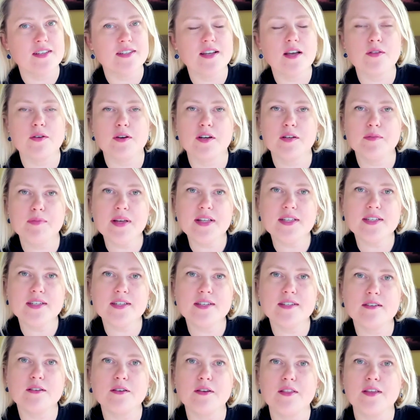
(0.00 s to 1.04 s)
Other
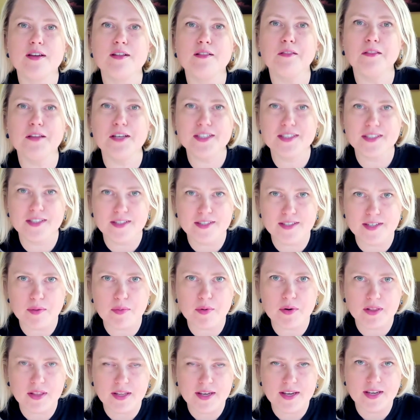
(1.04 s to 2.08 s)
expenses are then listed
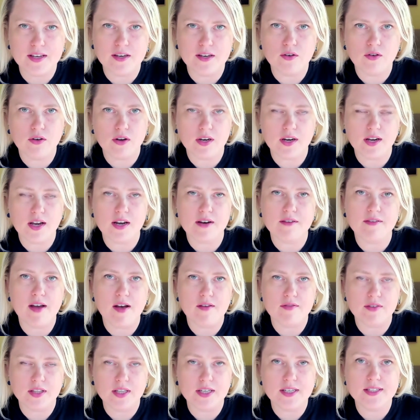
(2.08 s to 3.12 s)
separately, and you can kind of
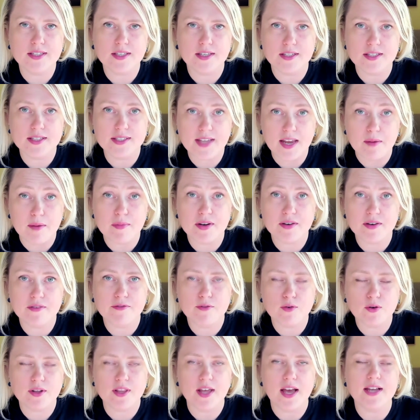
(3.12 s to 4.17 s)
have a list and a statement
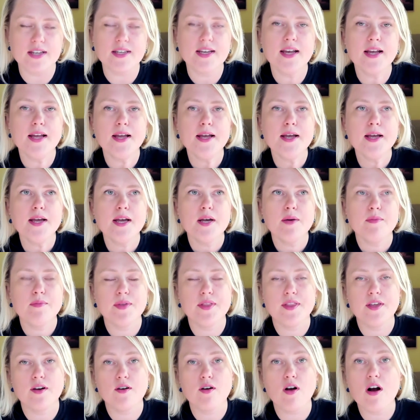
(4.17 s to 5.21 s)
for that.
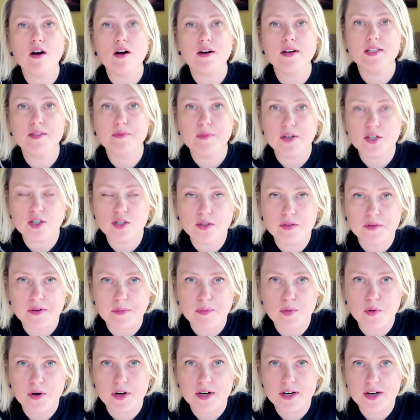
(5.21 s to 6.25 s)
But there are specially
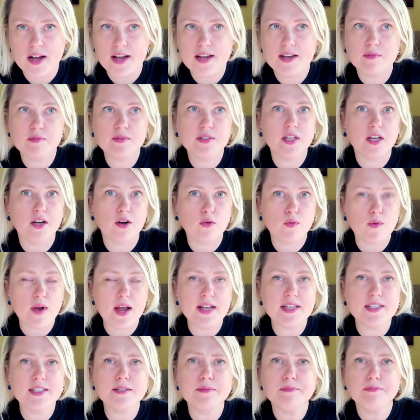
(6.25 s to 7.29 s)
reported items like
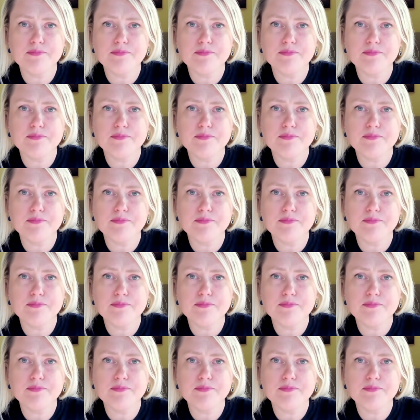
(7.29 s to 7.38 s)
rent,